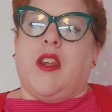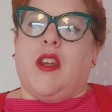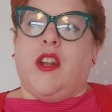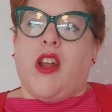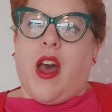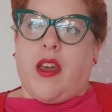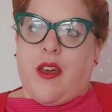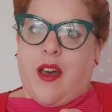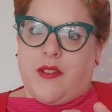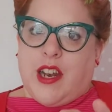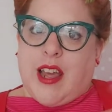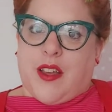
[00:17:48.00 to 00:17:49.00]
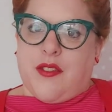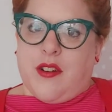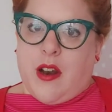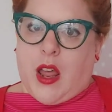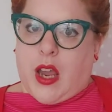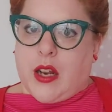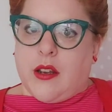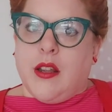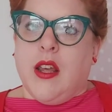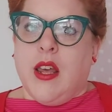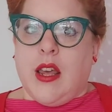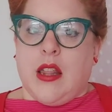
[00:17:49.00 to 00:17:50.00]
you know how you have a lengthened line
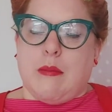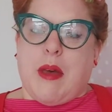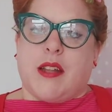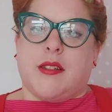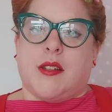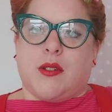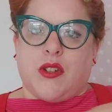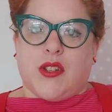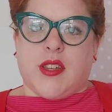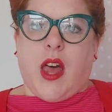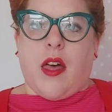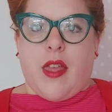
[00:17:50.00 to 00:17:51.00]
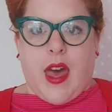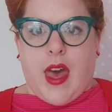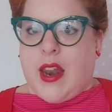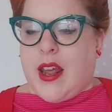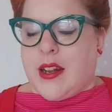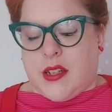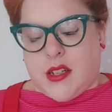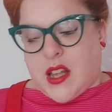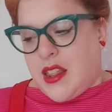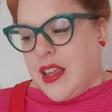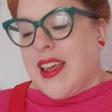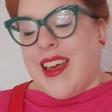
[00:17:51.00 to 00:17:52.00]
in the pattern, so I just cut there and added, I
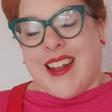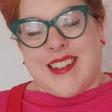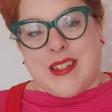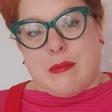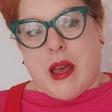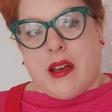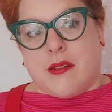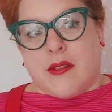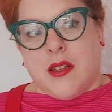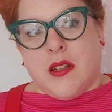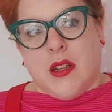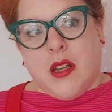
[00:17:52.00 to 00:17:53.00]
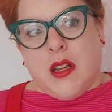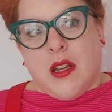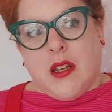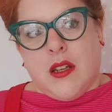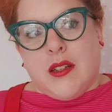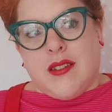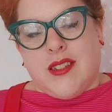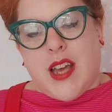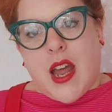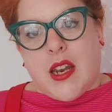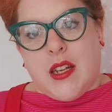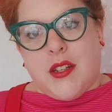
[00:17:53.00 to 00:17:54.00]
think I added about
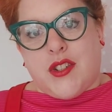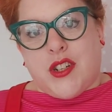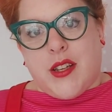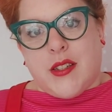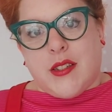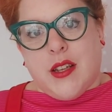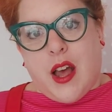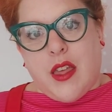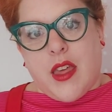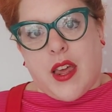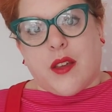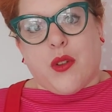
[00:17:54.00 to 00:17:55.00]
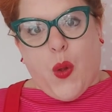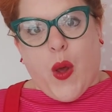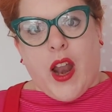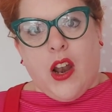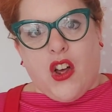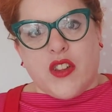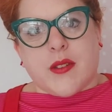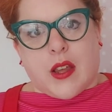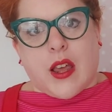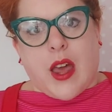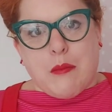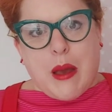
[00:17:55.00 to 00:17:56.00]
10 inches, I think, quite a lot, so I
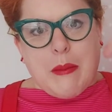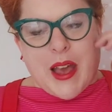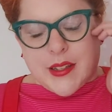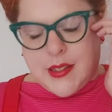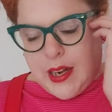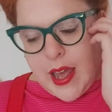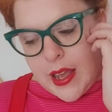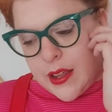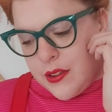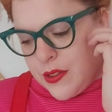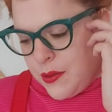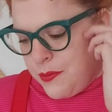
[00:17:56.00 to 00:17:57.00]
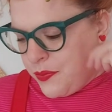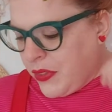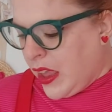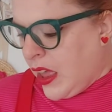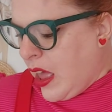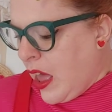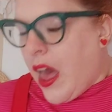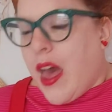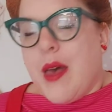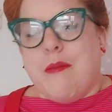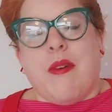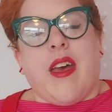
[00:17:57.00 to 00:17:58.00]
could get my maxi length.
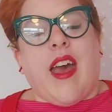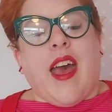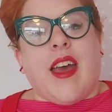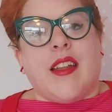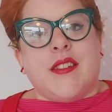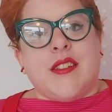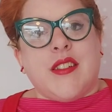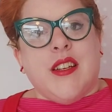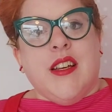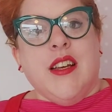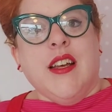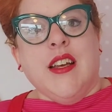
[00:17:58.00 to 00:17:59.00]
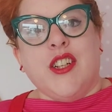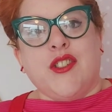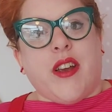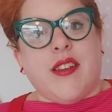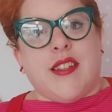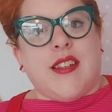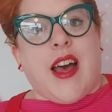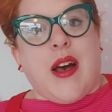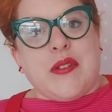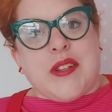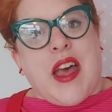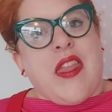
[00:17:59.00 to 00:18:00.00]
And traced it
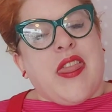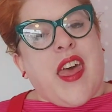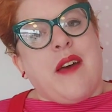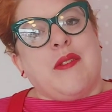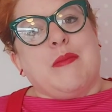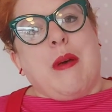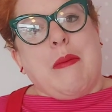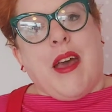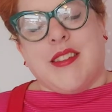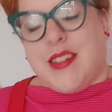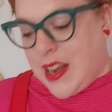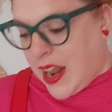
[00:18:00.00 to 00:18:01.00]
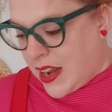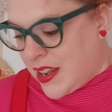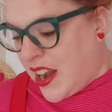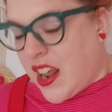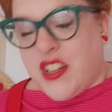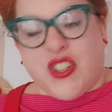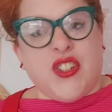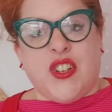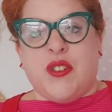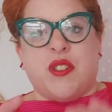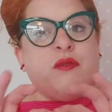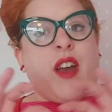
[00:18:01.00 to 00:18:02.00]
out, and there was my pattern. And then I just
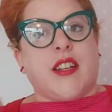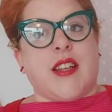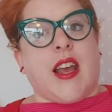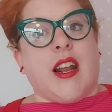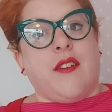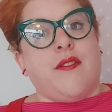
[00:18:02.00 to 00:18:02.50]
used a rectangular